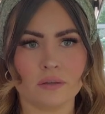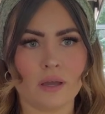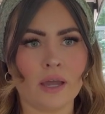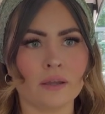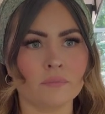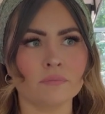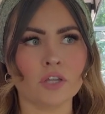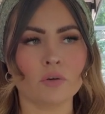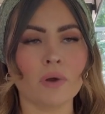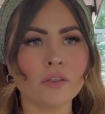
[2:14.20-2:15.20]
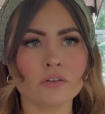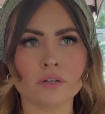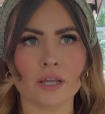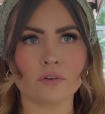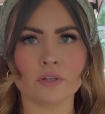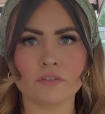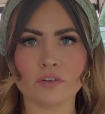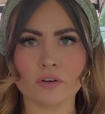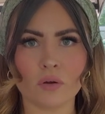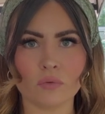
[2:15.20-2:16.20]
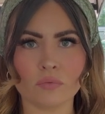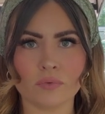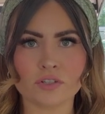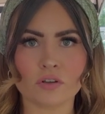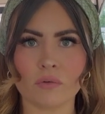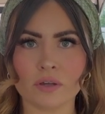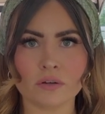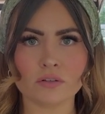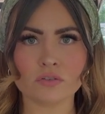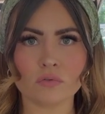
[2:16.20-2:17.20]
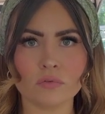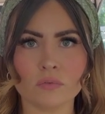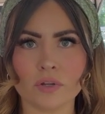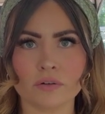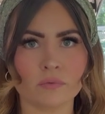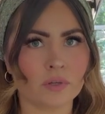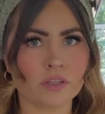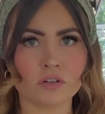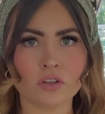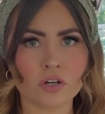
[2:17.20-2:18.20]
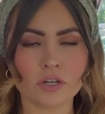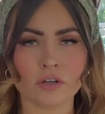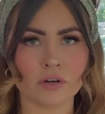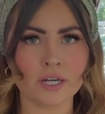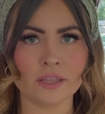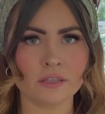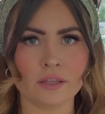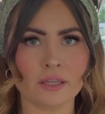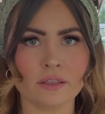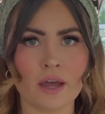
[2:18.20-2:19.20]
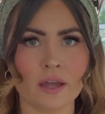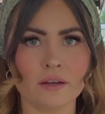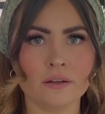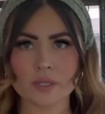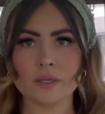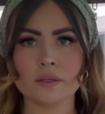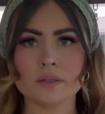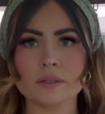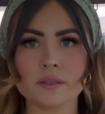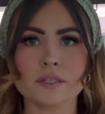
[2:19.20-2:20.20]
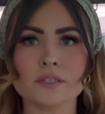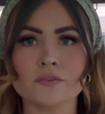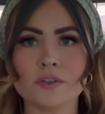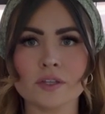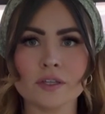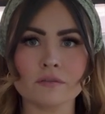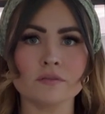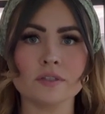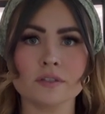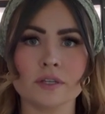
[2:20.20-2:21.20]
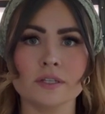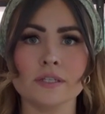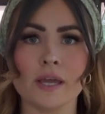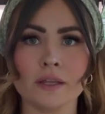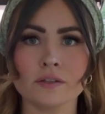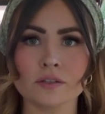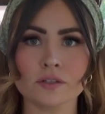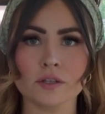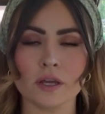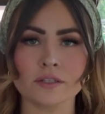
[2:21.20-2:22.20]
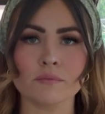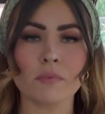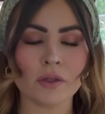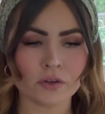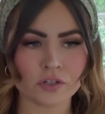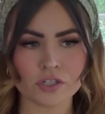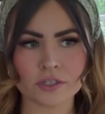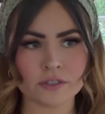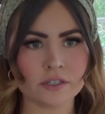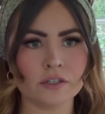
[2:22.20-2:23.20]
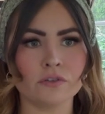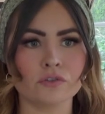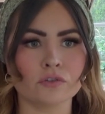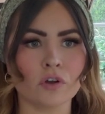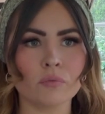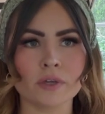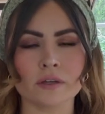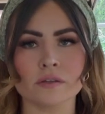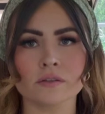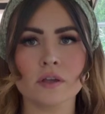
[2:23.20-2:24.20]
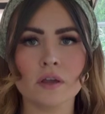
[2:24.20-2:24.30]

I'm their mother and I don't even know what's going on in school, what they're learning or anything like that. This feeling of discontent as a mother just continued to grow because